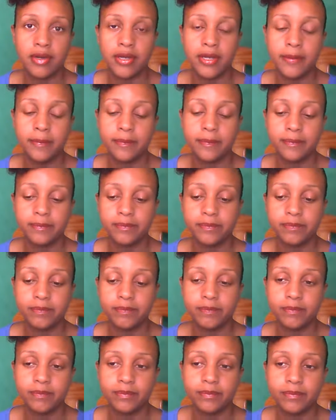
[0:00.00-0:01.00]
Okay,
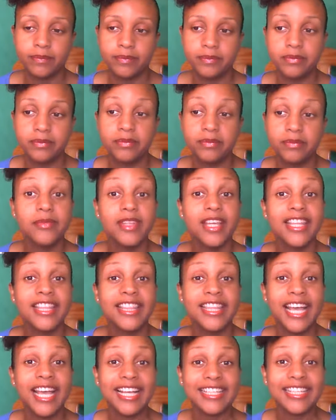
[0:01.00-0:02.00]

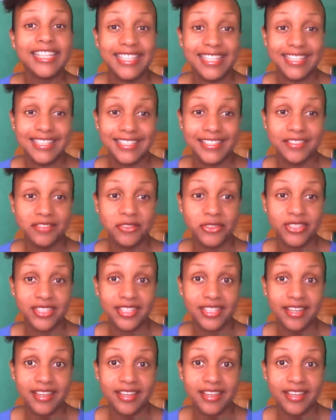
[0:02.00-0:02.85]
that's it for today.